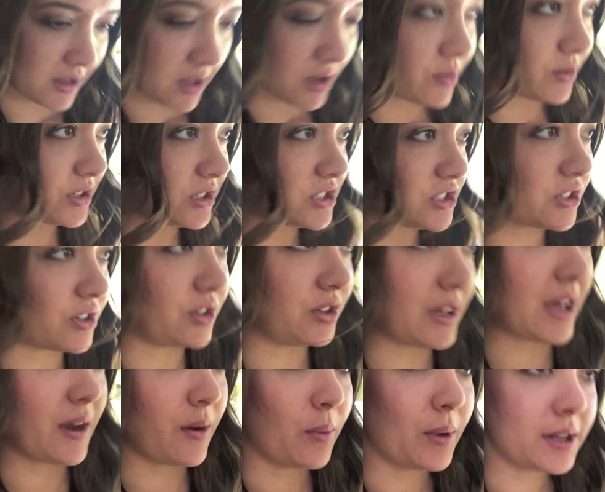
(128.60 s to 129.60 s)
I want to show
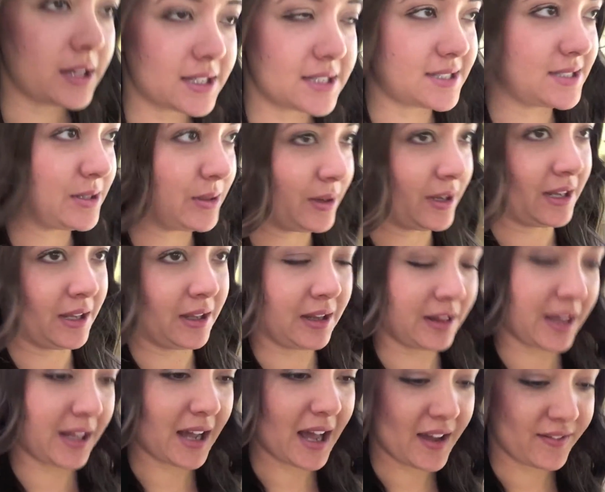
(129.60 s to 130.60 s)
you how well it's doing.
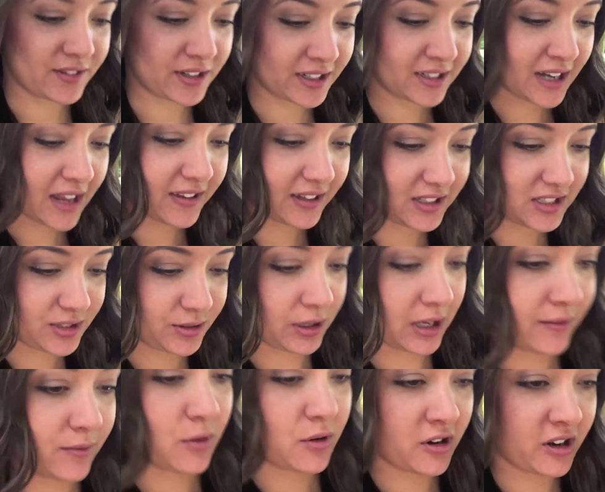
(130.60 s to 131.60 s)
Like, I have done nothing to it.
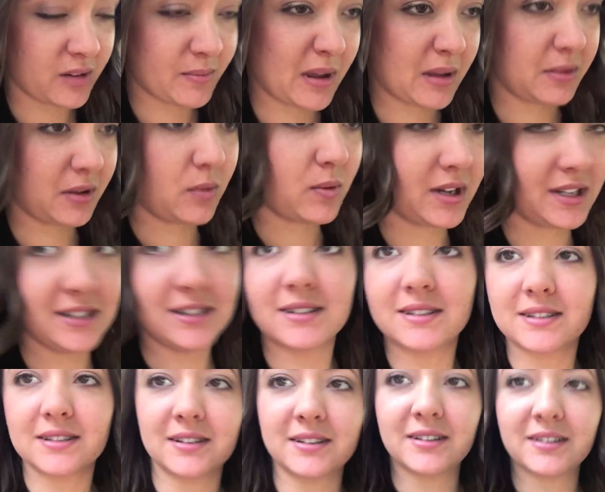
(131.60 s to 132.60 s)
I've watered it maybe
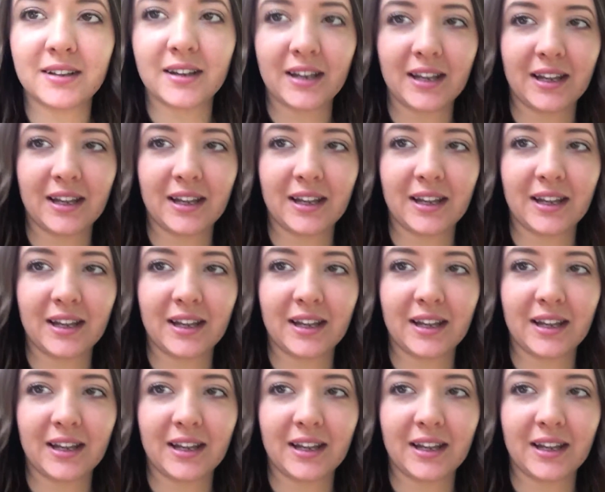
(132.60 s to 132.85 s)
once.